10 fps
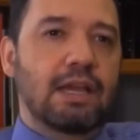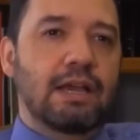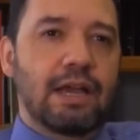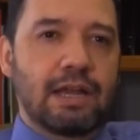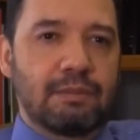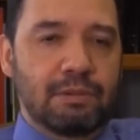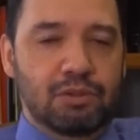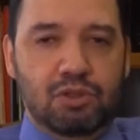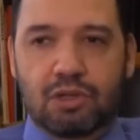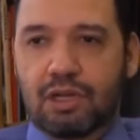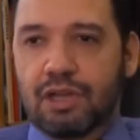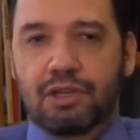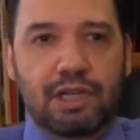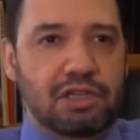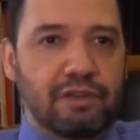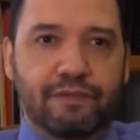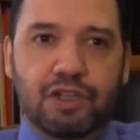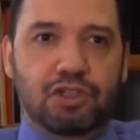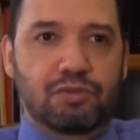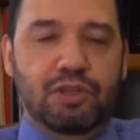Right. And I'm sure other elected
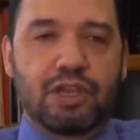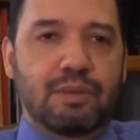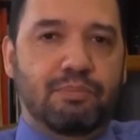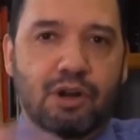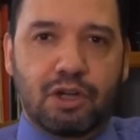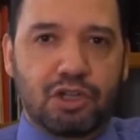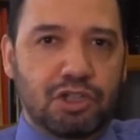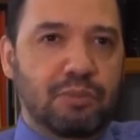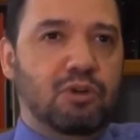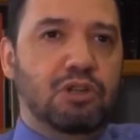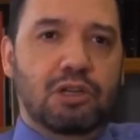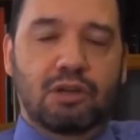officials, whether you have a park district board,